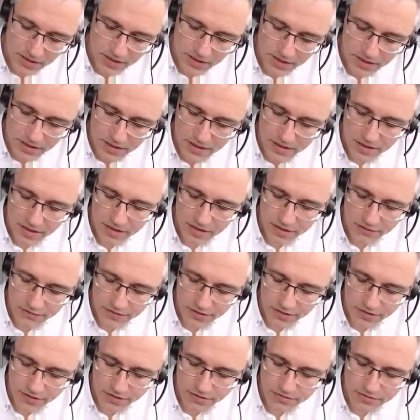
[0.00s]
in a
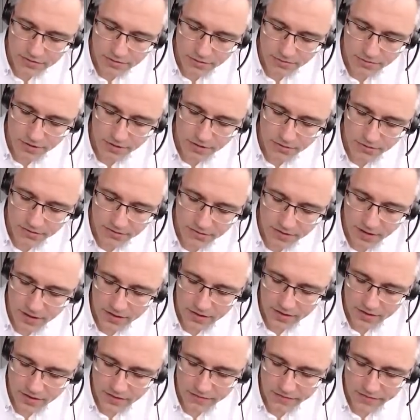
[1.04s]
given country.
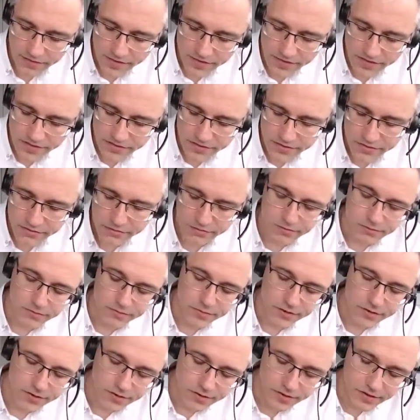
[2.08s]
That kind of is
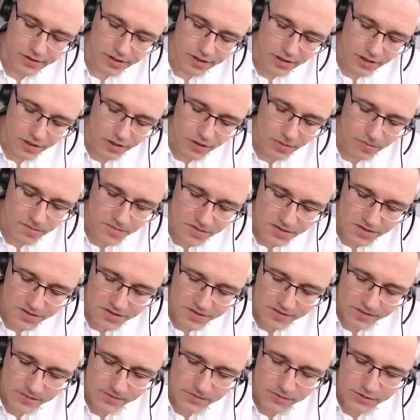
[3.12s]
assumed. Obviously,
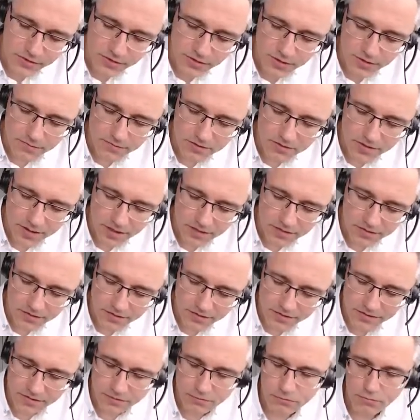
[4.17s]
sometimes that
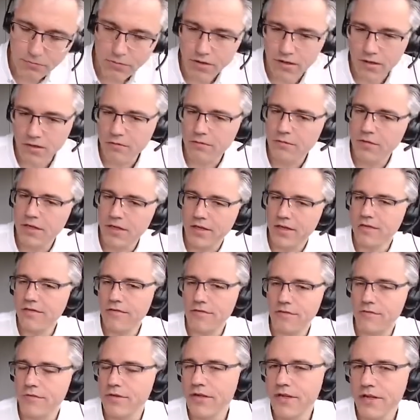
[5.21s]
doesn't work when a
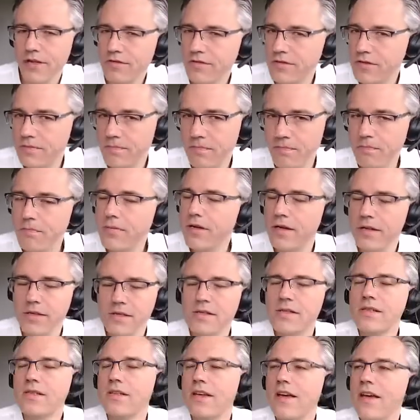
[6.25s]
country goes
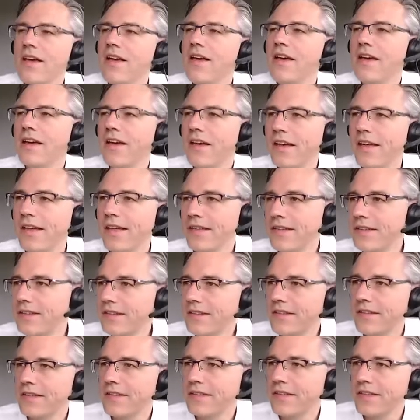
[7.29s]
bust, and
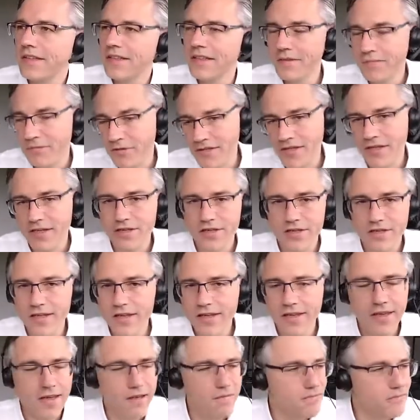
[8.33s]
potentially a
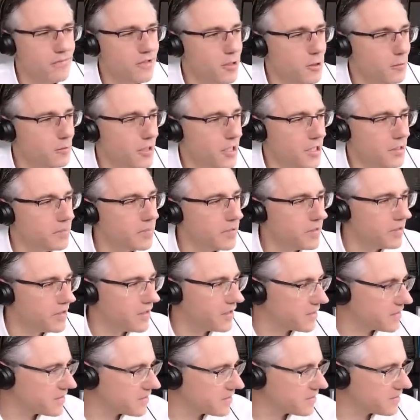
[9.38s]
company may be
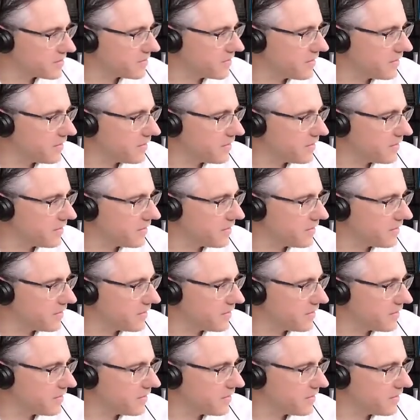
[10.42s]
less